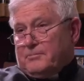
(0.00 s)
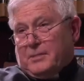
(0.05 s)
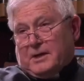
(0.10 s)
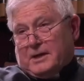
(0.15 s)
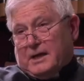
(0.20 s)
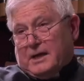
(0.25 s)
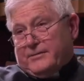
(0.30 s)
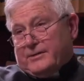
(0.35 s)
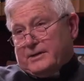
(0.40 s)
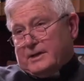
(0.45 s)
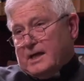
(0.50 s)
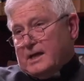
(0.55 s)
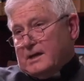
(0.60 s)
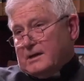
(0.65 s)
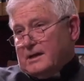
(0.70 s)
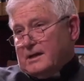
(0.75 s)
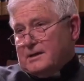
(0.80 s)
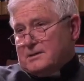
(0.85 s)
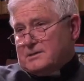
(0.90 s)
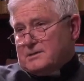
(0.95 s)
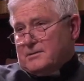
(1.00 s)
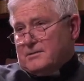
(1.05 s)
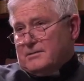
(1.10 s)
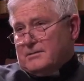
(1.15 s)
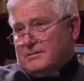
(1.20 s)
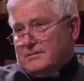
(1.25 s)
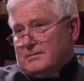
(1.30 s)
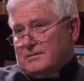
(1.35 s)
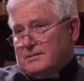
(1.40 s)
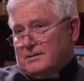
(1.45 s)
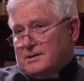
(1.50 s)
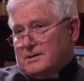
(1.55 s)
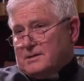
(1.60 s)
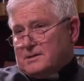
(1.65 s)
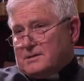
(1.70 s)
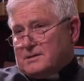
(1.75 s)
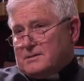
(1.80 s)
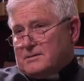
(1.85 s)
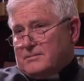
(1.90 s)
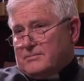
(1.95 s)
But even that answer
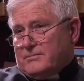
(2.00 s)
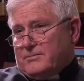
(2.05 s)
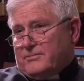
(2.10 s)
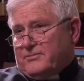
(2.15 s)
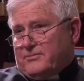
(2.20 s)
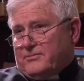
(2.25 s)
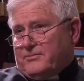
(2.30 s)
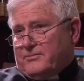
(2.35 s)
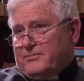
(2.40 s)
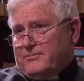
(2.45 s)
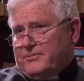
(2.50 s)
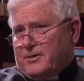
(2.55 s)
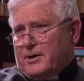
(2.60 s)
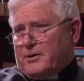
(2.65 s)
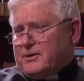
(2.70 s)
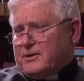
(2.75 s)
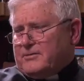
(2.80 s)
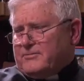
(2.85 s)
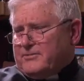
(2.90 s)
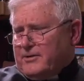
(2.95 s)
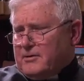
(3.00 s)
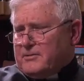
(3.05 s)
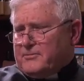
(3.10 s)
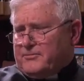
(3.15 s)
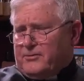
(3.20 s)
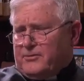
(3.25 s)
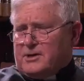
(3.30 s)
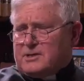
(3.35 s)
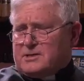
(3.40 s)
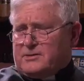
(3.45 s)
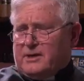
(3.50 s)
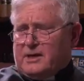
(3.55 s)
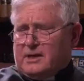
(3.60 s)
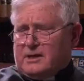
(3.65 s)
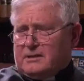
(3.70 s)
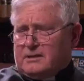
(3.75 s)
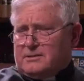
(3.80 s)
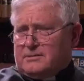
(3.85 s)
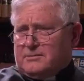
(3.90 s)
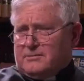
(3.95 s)
is very, very
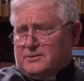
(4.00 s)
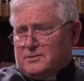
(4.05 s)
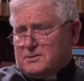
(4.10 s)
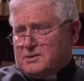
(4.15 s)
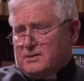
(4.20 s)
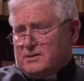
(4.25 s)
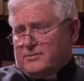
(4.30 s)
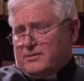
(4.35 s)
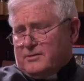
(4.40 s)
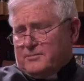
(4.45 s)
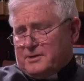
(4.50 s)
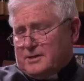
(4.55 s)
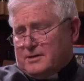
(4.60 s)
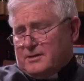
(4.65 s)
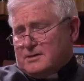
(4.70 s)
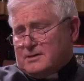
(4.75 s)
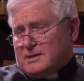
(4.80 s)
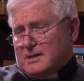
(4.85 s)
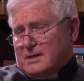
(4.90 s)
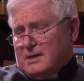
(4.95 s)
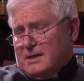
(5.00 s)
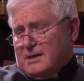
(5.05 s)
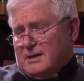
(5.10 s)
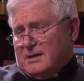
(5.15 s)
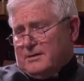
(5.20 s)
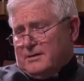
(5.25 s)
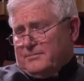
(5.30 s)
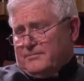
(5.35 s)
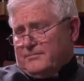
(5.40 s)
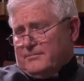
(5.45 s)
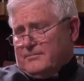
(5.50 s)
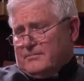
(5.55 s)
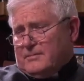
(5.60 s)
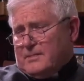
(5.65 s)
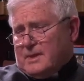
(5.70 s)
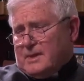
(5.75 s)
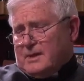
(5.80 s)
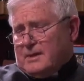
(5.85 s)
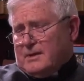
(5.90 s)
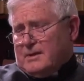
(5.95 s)
frustrating to Lucifer, because
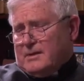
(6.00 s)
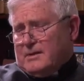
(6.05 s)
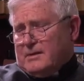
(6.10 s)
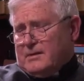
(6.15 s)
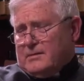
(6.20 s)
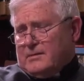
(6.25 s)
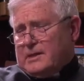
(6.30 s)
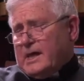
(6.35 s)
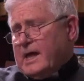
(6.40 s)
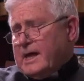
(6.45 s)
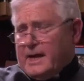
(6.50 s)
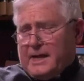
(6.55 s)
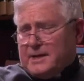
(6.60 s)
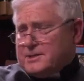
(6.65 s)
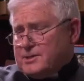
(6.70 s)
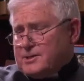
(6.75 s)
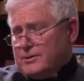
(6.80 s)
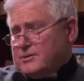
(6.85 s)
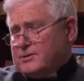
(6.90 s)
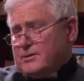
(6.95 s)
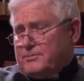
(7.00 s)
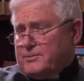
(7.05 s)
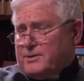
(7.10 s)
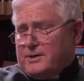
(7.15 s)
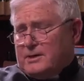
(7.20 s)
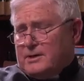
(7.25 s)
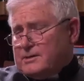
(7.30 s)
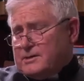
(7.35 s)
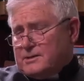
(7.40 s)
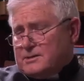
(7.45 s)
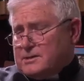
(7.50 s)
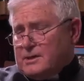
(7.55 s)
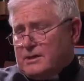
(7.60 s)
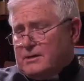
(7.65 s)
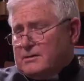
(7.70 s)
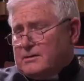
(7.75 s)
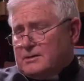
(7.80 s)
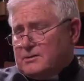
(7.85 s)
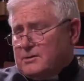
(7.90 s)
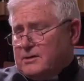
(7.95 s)
that answer could be
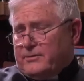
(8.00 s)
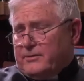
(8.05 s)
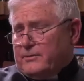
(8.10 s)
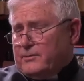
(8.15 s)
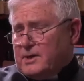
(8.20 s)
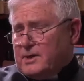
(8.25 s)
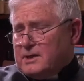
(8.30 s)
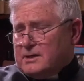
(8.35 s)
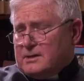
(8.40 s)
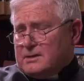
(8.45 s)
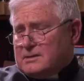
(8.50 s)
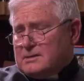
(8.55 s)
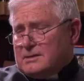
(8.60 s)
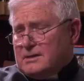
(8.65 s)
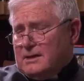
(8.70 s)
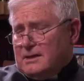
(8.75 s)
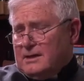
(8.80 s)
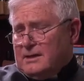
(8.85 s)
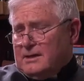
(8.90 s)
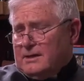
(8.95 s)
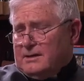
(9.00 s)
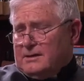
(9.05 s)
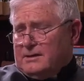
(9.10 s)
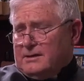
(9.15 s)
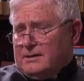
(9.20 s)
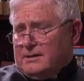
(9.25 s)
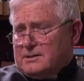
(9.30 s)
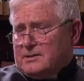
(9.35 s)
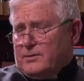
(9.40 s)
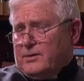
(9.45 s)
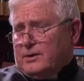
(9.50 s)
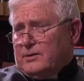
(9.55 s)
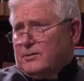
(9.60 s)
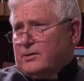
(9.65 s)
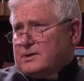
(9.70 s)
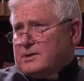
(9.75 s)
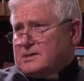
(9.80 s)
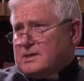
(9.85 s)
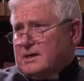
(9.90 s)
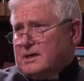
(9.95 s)
considered in two different ways. As though our
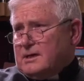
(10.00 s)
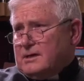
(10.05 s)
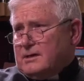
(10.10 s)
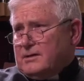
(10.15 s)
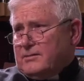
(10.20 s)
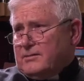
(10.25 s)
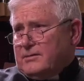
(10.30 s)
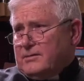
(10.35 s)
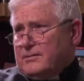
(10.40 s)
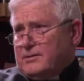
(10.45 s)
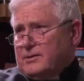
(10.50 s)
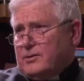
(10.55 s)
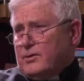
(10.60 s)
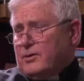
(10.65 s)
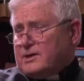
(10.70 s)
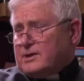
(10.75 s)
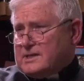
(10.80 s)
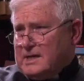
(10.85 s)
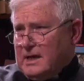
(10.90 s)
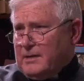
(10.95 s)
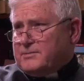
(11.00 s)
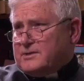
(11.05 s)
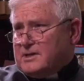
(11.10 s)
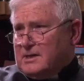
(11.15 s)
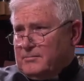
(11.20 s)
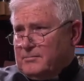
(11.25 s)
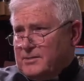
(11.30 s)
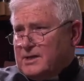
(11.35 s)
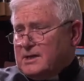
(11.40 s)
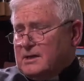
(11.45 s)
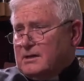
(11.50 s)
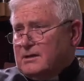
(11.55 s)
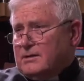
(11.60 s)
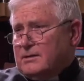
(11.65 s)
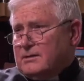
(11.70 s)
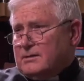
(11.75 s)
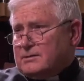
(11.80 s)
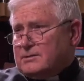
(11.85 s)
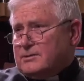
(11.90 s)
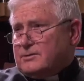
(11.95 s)
Lord's saying, you're tempting
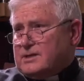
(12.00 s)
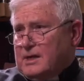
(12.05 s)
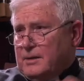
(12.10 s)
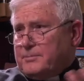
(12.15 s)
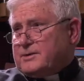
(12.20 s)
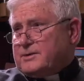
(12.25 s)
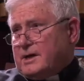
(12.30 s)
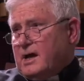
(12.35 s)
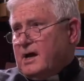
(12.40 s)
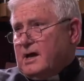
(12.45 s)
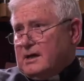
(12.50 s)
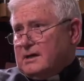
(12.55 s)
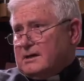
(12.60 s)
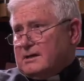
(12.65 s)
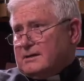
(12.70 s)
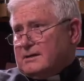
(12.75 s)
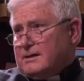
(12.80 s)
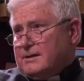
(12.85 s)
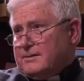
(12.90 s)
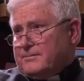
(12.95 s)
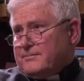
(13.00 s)
me to tempt God,